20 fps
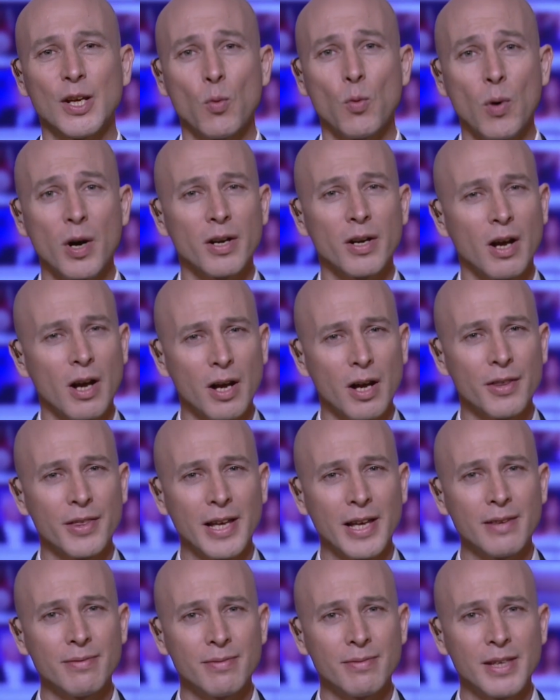what are
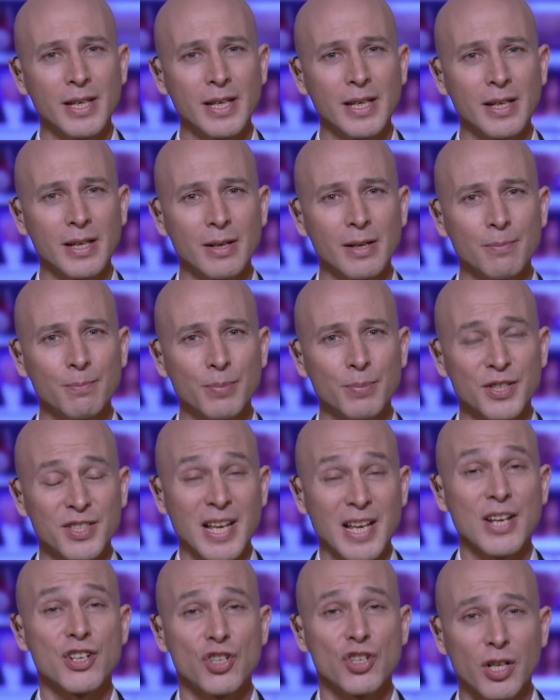then the
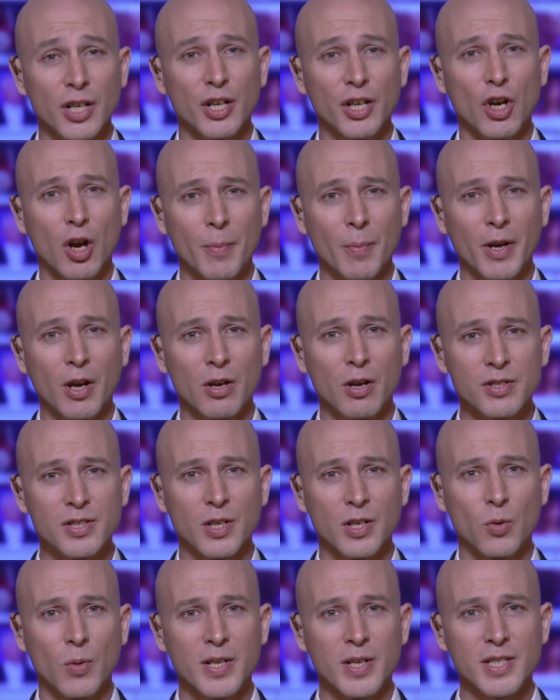potential economic
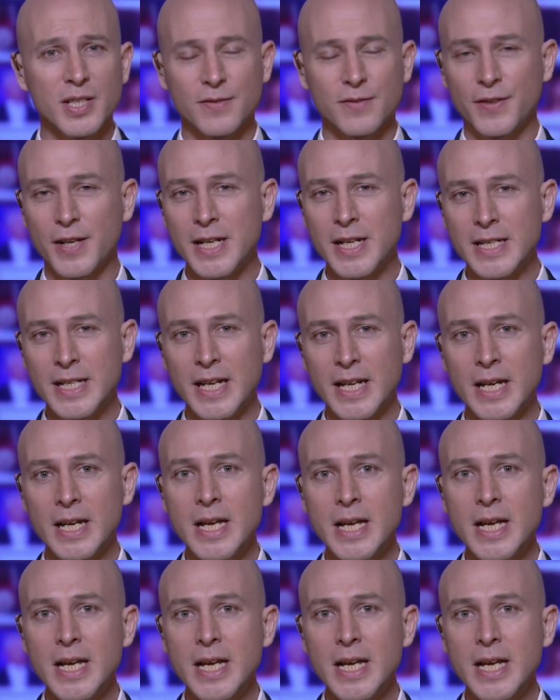consequences for India